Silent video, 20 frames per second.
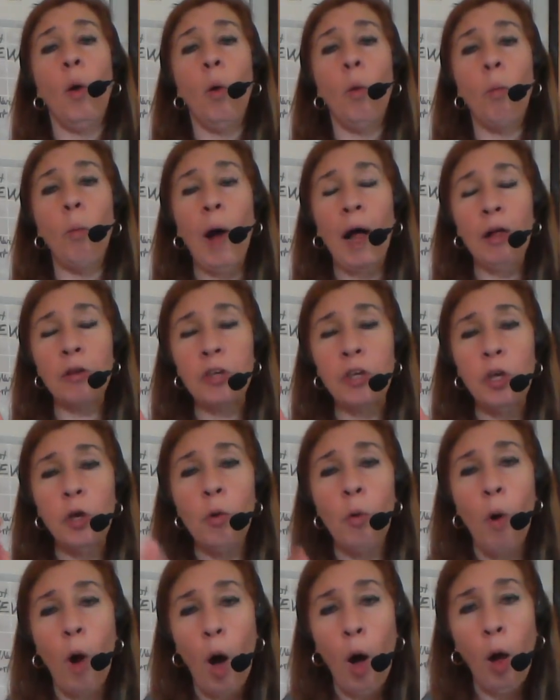while
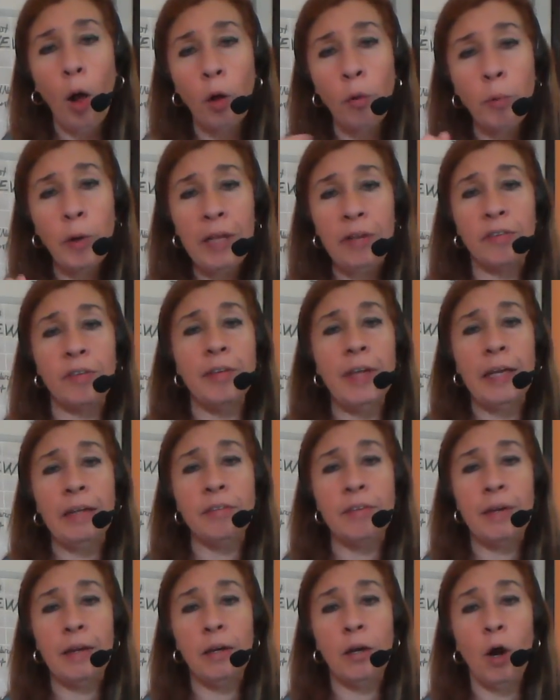you always need
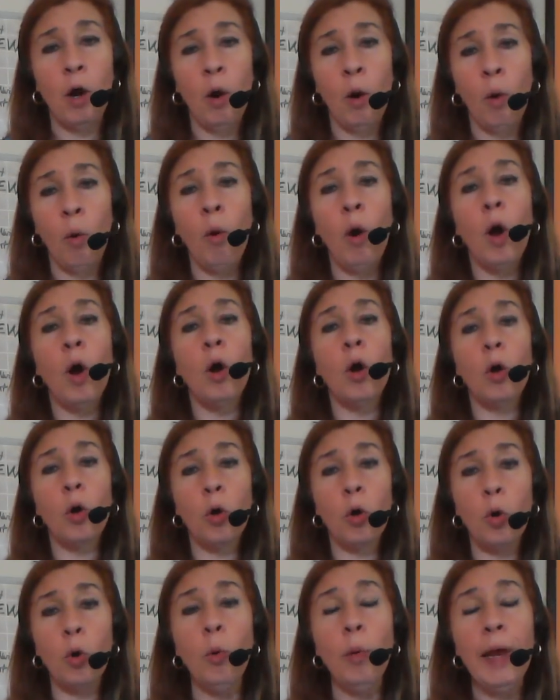to know
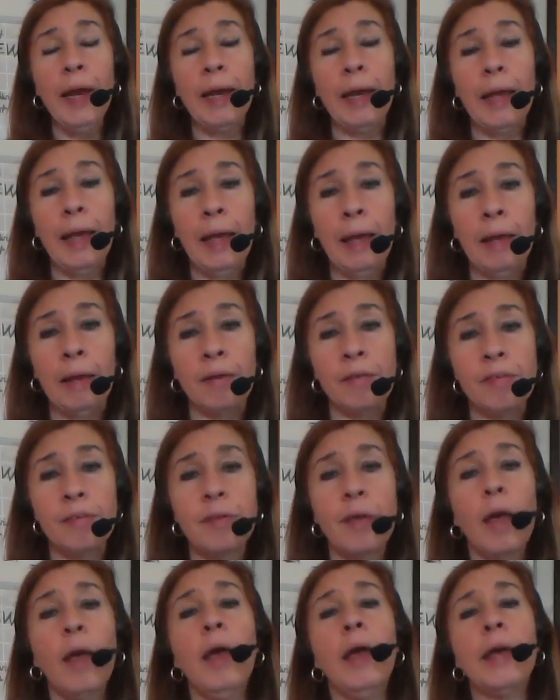who it is,
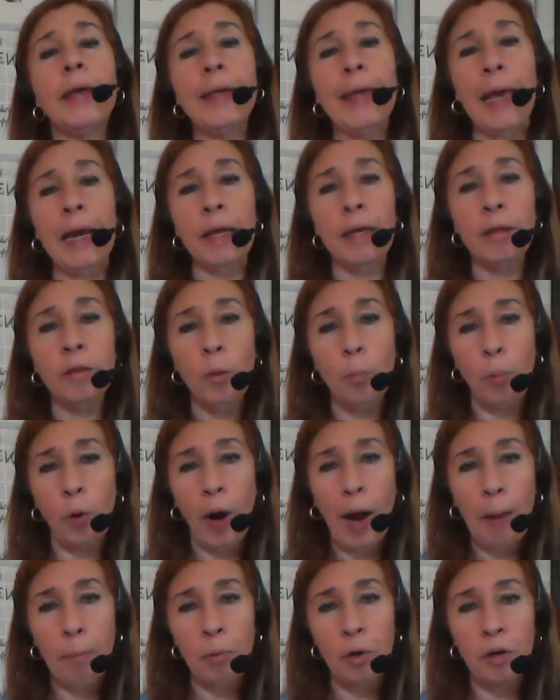getting the
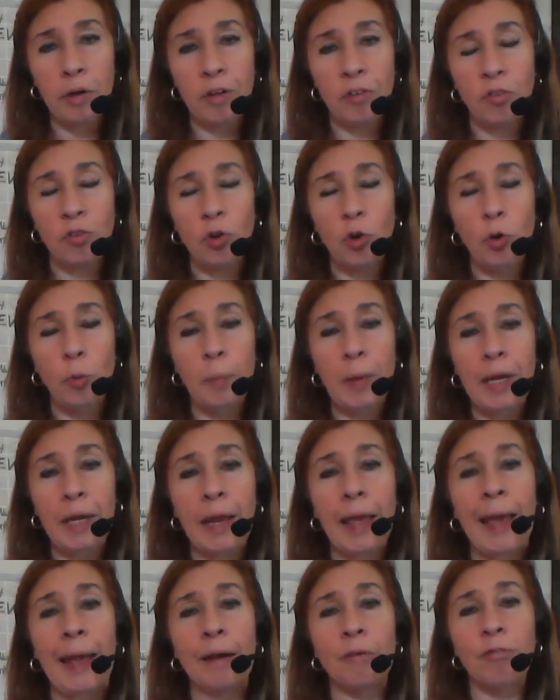proper discernment
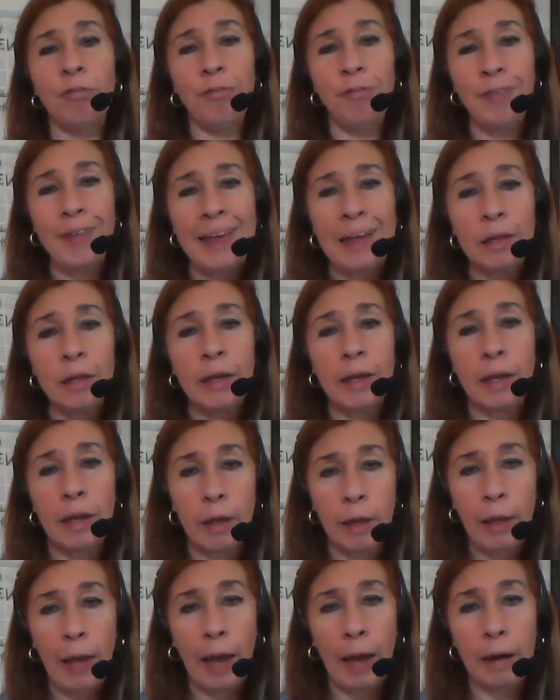and feeling
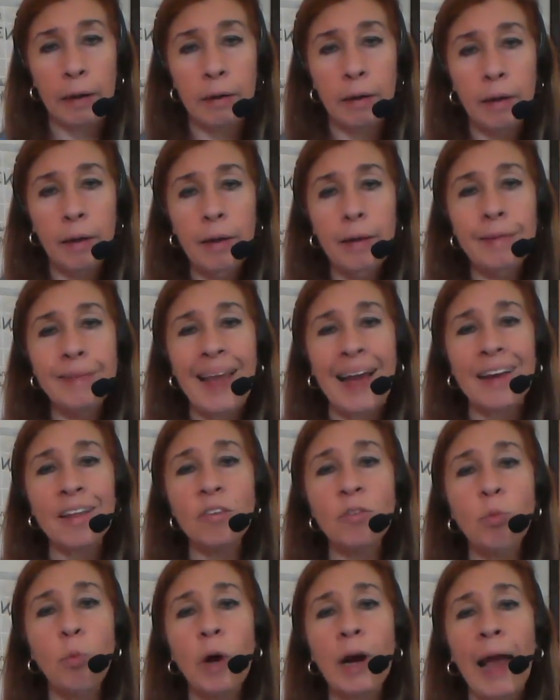again, that
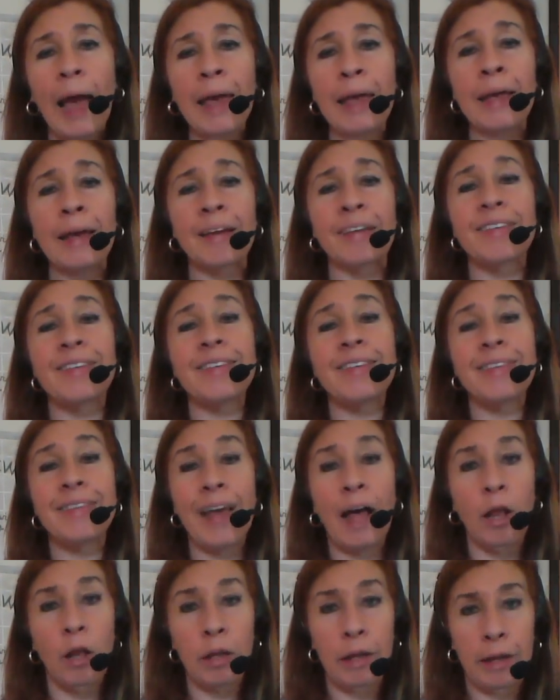is what I
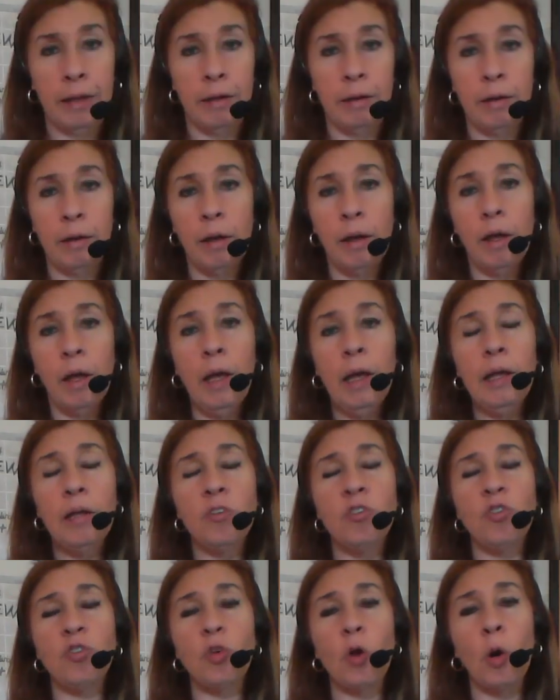excel in.
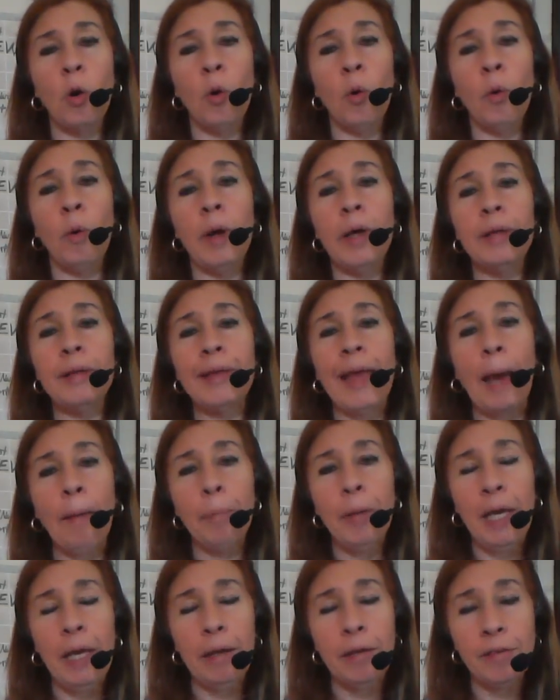So, that
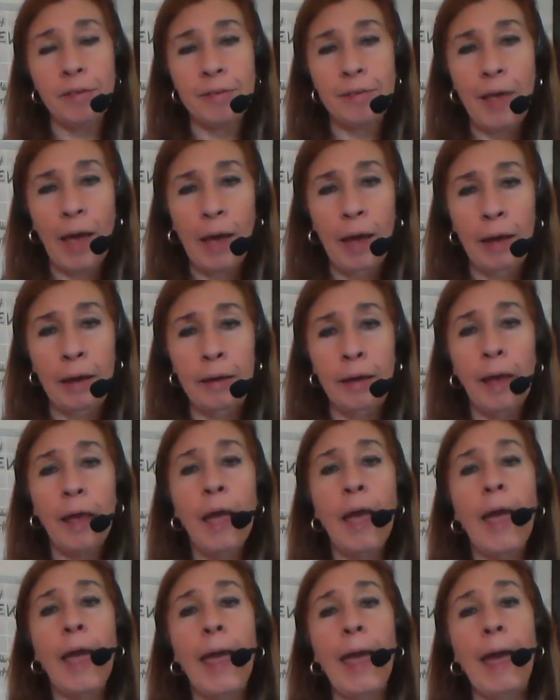being said,
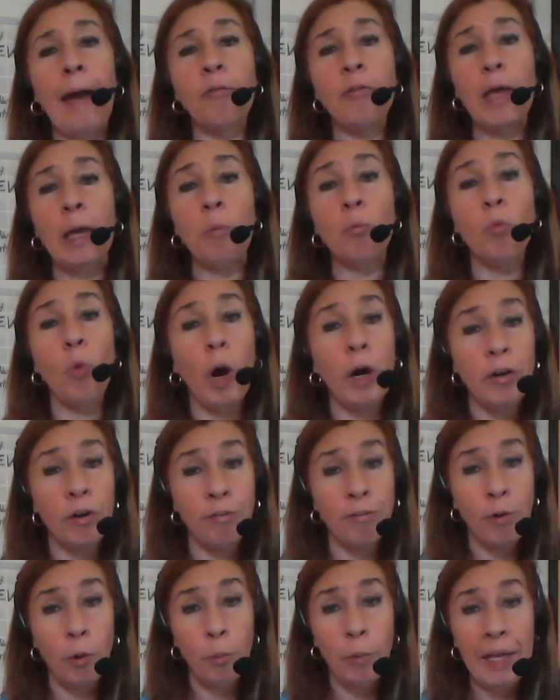have a
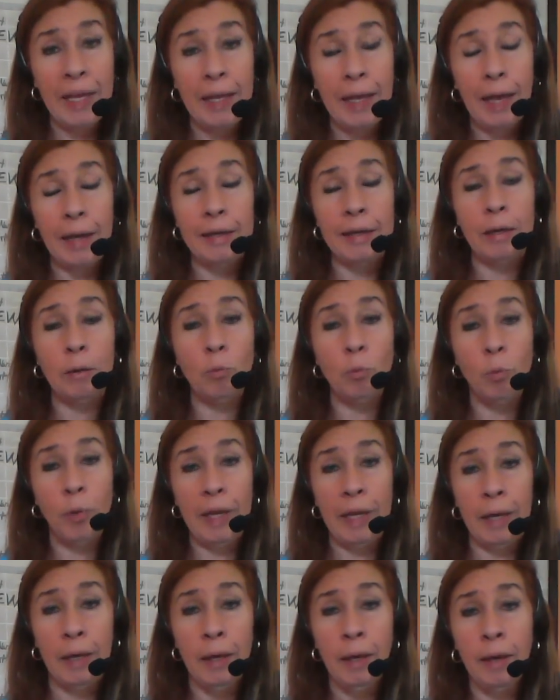wonderful weekend and
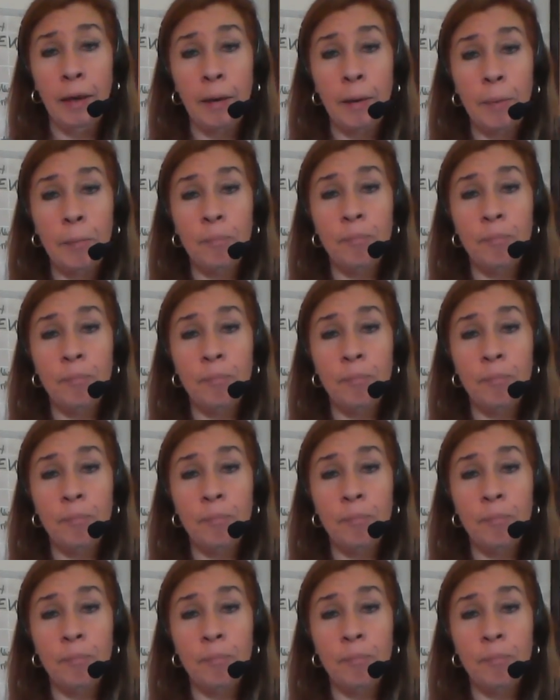week.